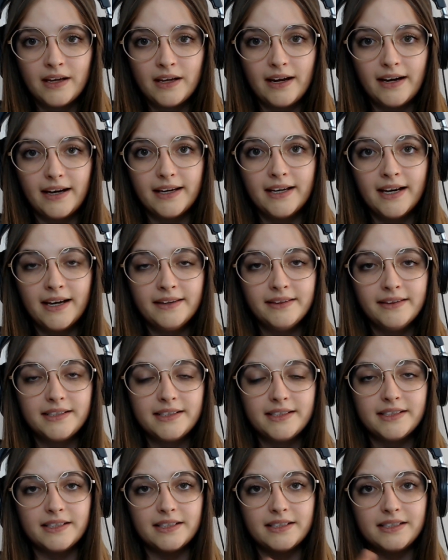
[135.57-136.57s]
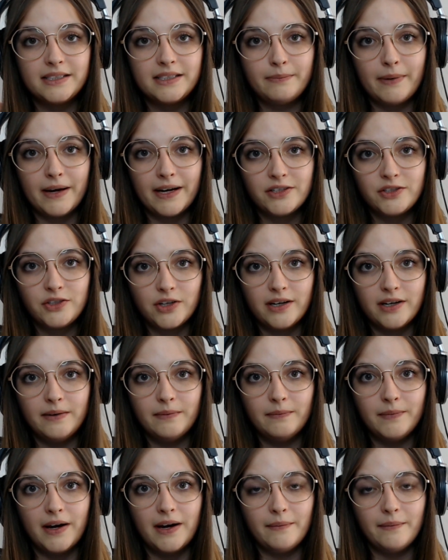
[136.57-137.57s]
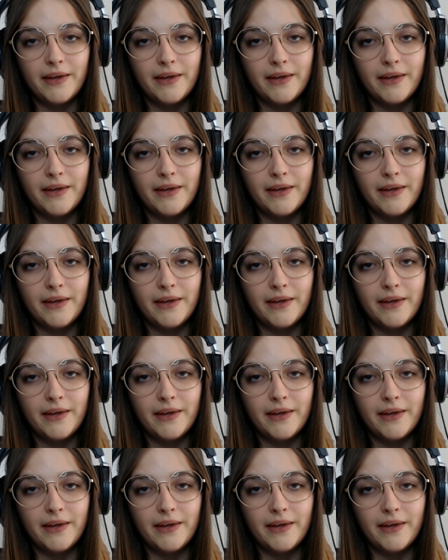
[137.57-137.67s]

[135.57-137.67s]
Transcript: And again, this is a spectrum.